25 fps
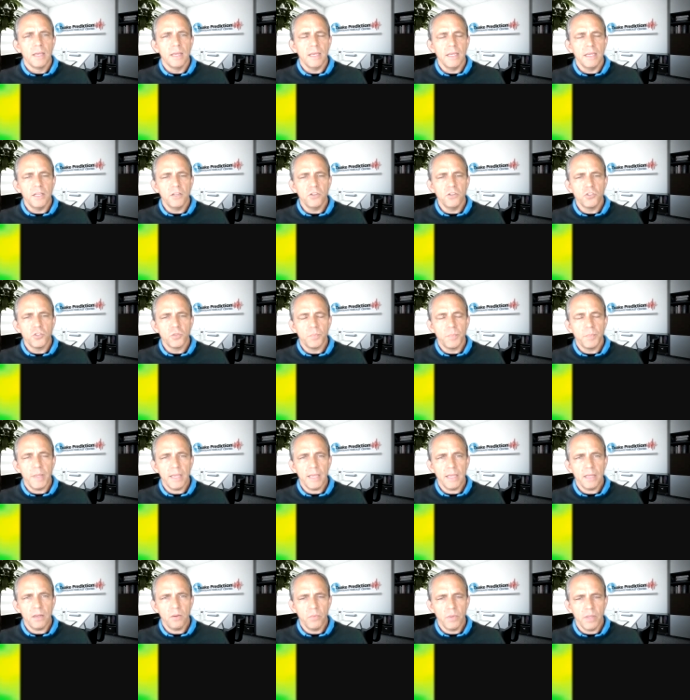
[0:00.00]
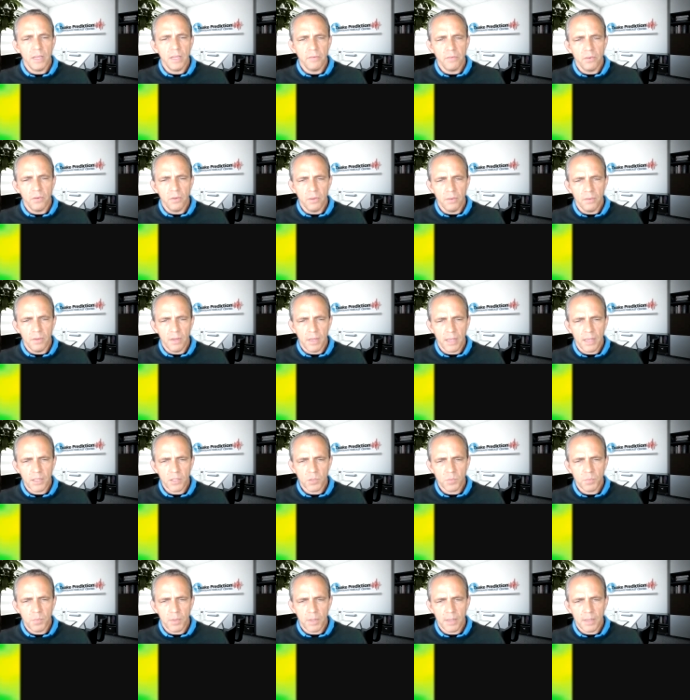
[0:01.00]
In Japan, we have a
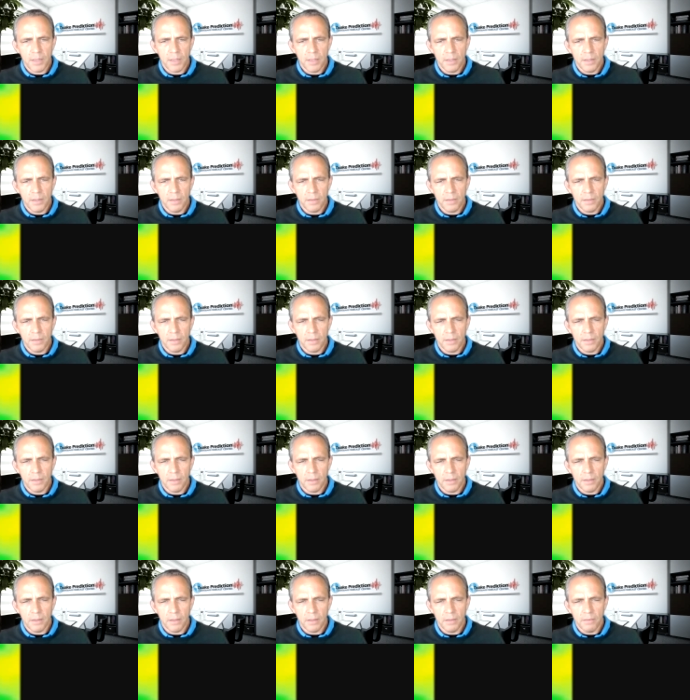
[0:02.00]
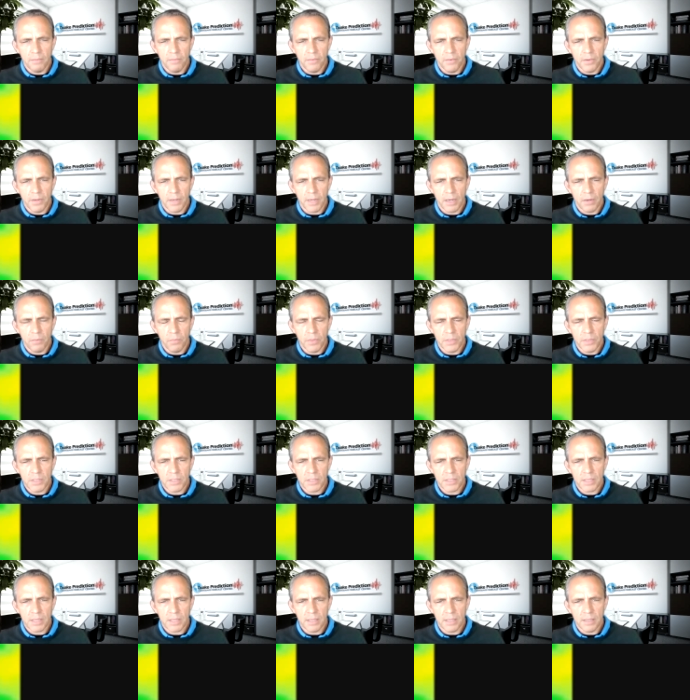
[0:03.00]
hotspot here, uh, very high
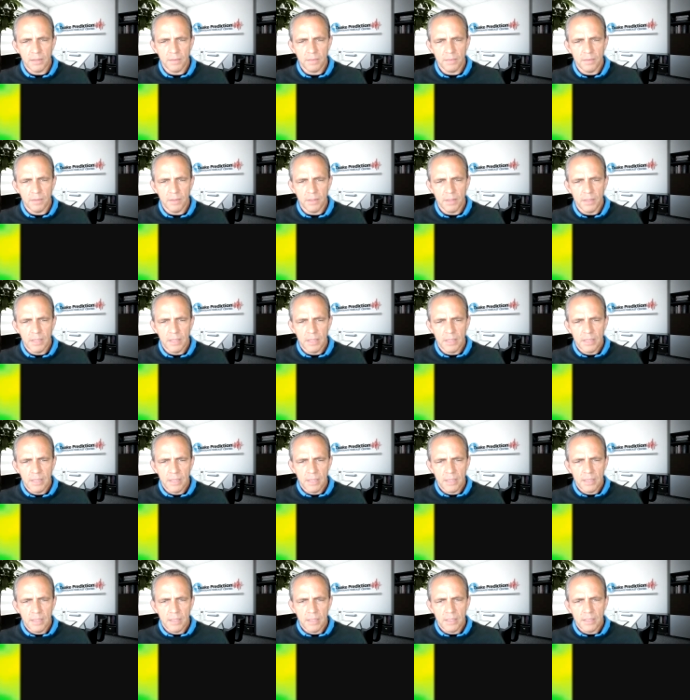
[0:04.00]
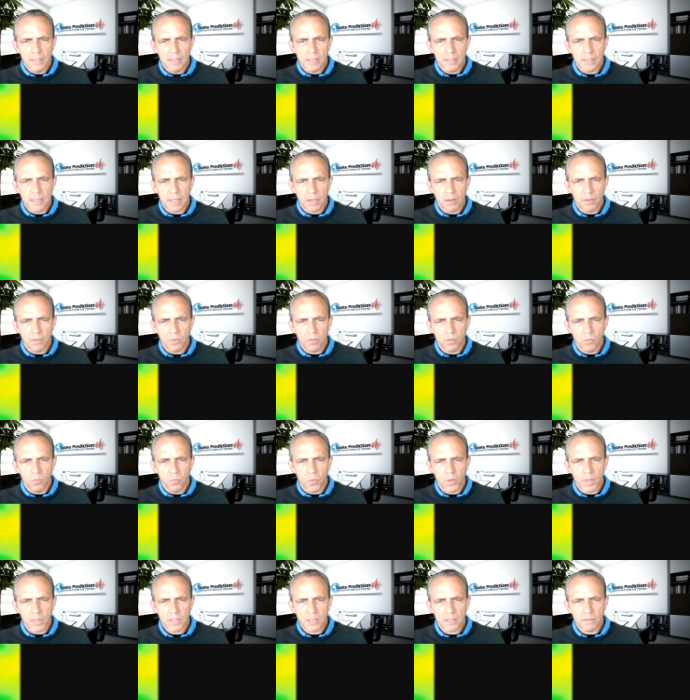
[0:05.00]
risk, uh,
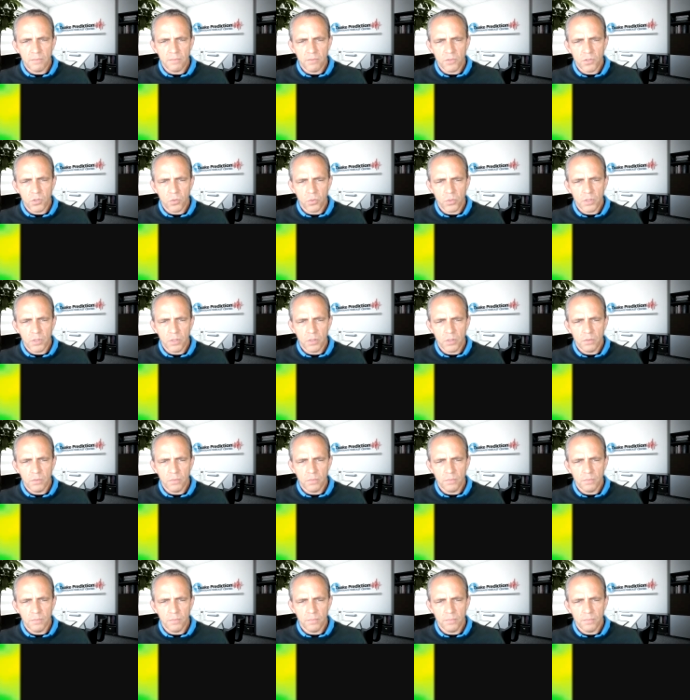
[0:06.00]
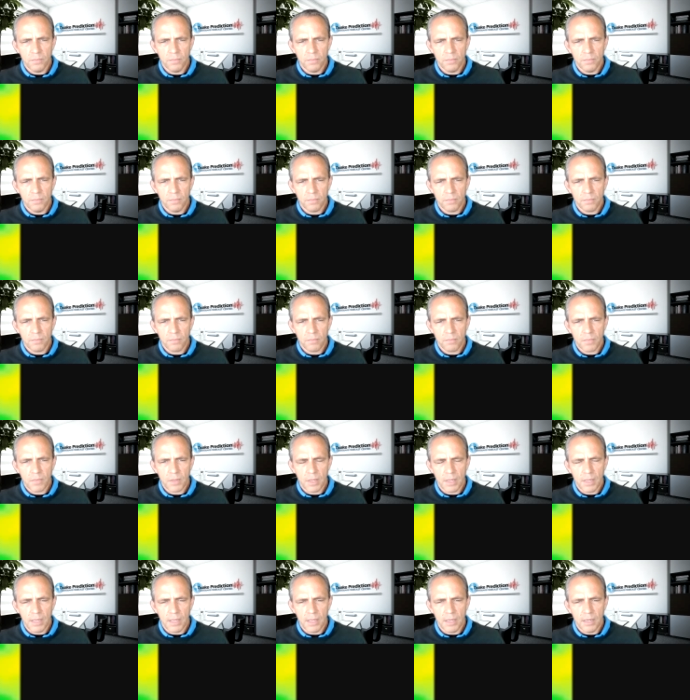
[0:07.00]
southwest of Tokyo
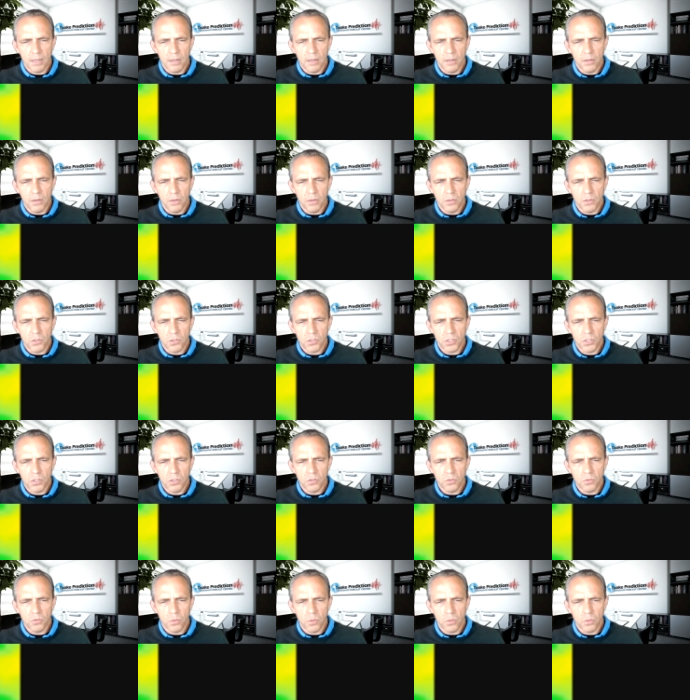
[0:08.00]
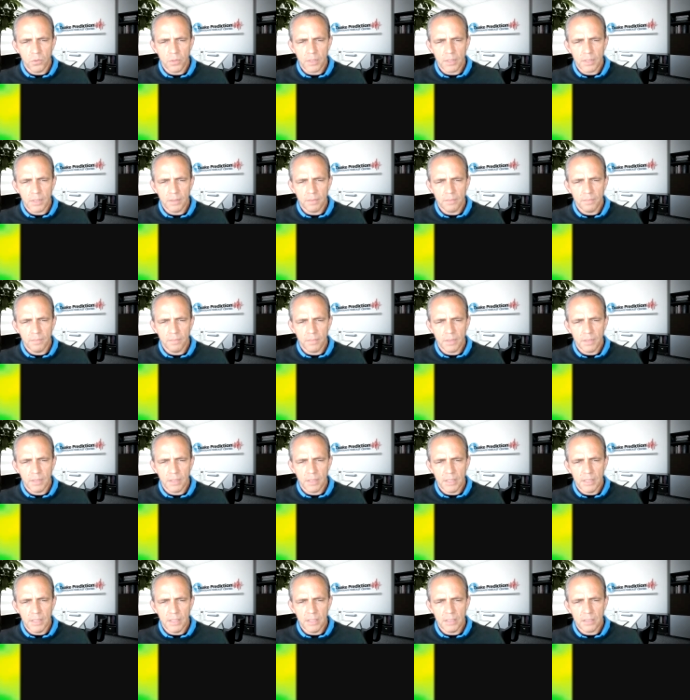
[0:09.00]
and near Shizuoka,
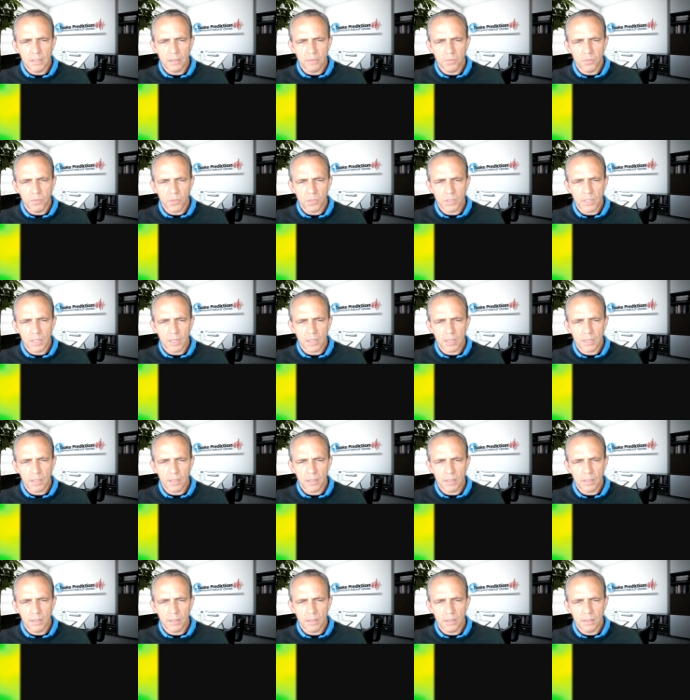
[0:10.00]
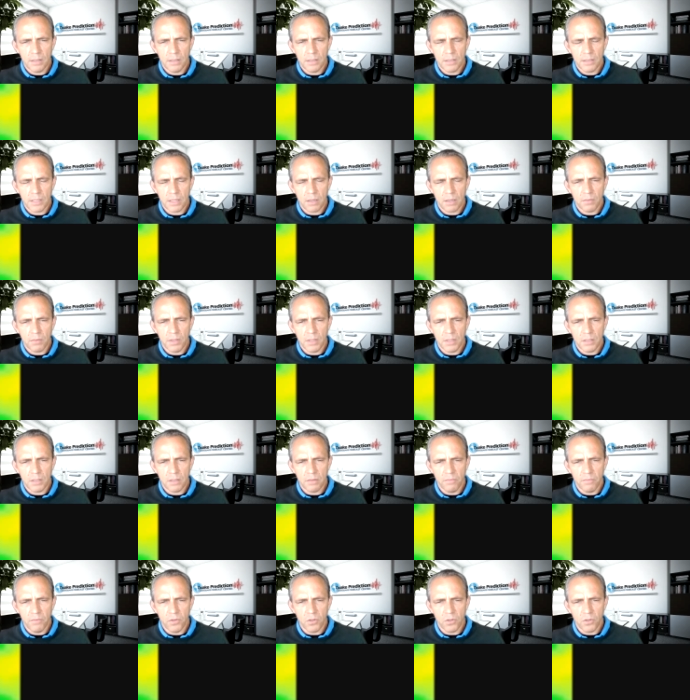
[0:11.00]
east of Osaka,
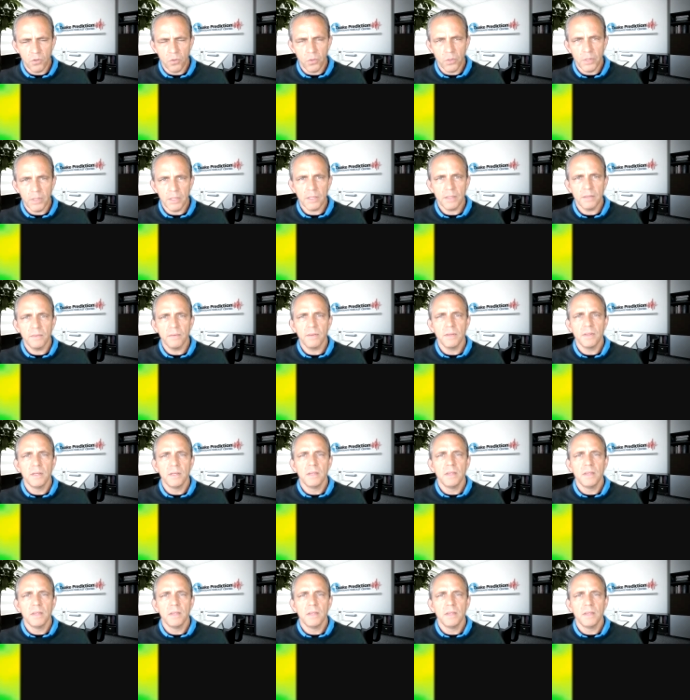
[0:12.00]
southeast of Nagoya.